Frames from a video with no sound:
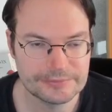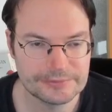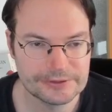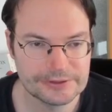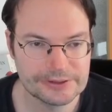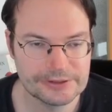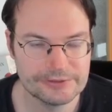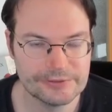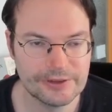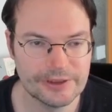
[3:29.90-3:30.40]

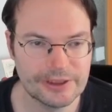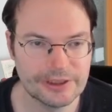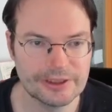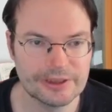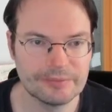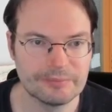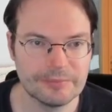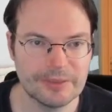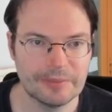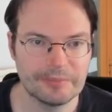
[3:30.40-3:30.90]
define
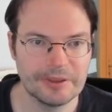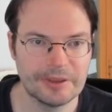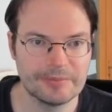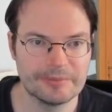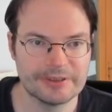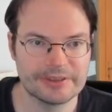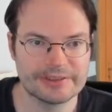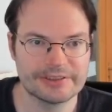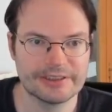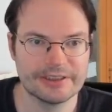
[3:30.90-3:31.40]
mapM
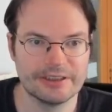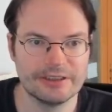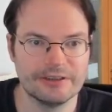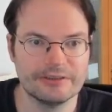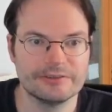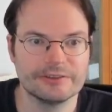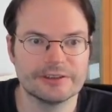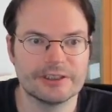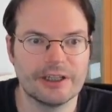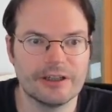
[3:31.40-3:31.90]

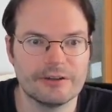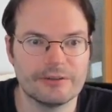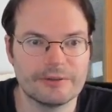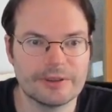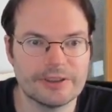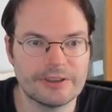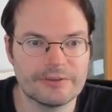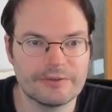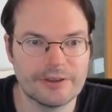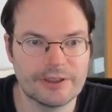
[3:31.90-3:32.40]
itself and how
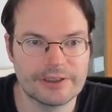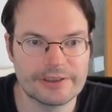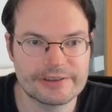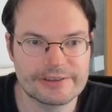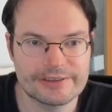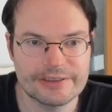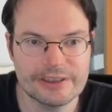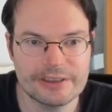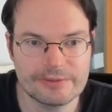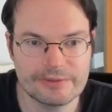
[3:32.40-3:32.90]
we define
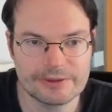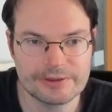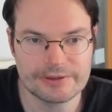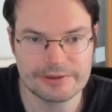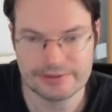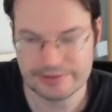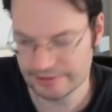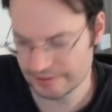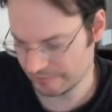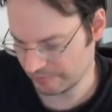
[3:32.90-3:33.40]

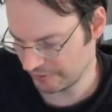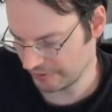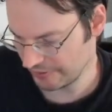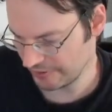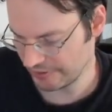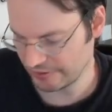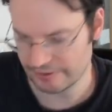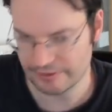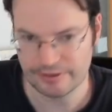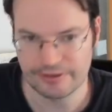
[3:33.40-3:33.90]
sequence in
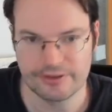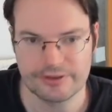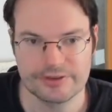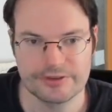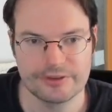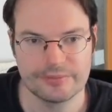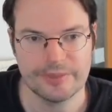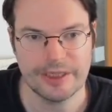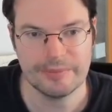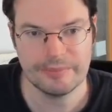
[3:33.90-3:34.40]
particular.
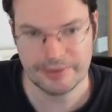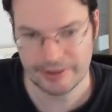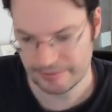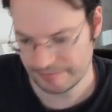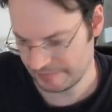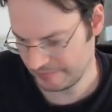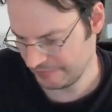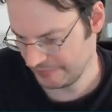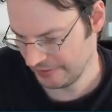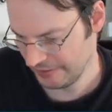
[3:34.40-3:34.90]
So
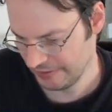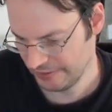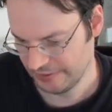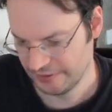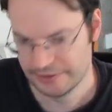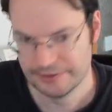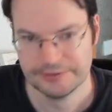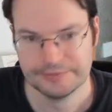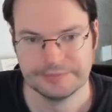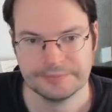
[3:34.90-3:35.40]
mapM,
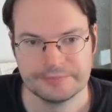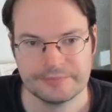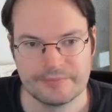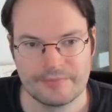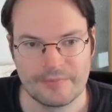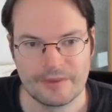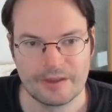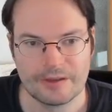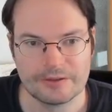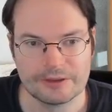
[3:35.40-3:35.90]

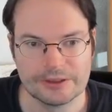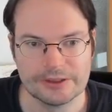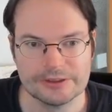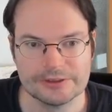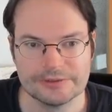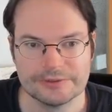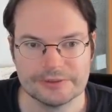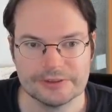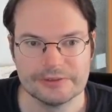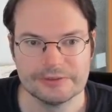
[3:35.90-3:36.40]

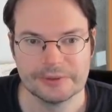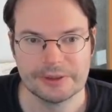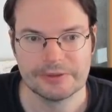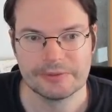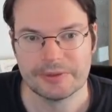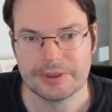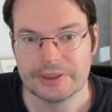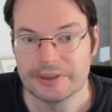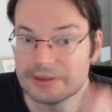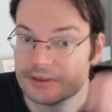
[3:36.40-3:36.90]
right, when
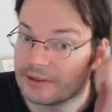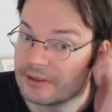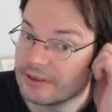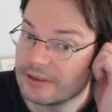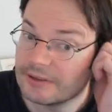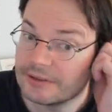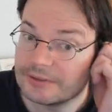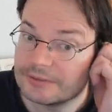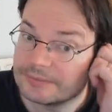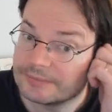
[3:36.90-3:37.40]
we
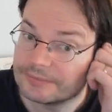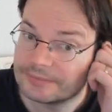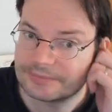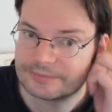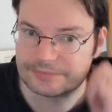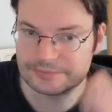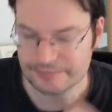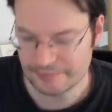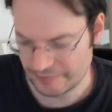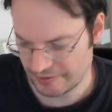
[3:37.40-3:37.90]

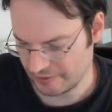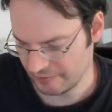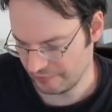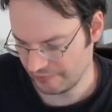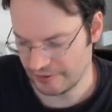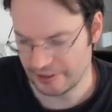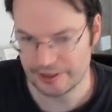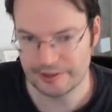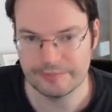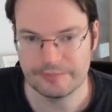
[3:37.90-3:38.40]

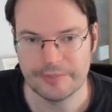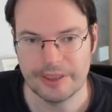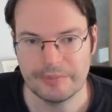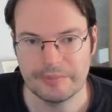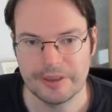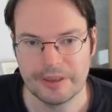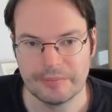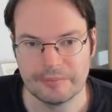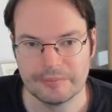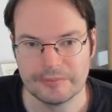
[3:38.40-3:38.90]
defined
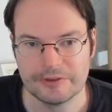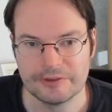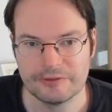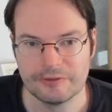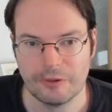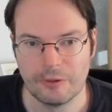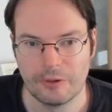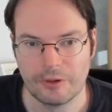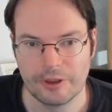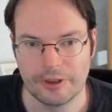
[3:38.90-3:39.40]
mapM
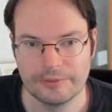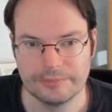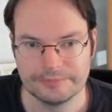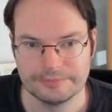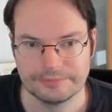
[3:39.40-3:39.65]
before,